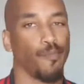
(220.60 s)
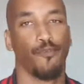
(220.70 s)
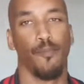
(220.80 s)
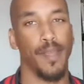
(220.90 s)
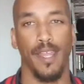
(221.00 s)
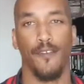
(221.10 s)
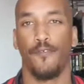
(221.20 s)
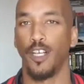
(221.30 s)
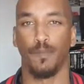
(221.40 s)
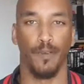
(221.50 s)
for me,
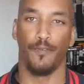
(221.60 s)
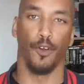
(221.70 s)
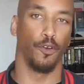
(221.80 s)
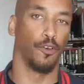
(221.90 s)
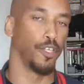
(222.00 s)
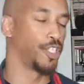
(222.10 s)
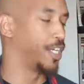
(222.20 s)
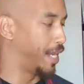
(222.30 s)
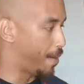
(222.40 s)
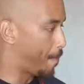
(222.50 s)
first midfielder on the
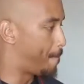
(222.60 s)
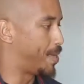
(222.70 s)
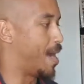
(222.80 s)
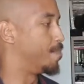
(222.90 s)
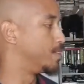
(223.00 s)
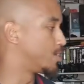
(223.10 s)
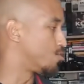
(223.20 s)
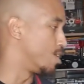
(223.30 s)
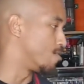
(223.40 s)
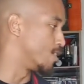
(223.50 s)
sheet. Bam,
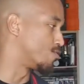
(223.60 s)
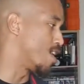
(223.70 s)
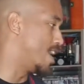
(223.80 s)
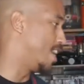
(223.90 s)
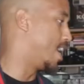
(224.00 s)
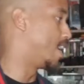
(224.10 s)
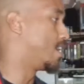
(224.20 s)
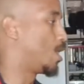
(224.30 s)
Torreira is right there.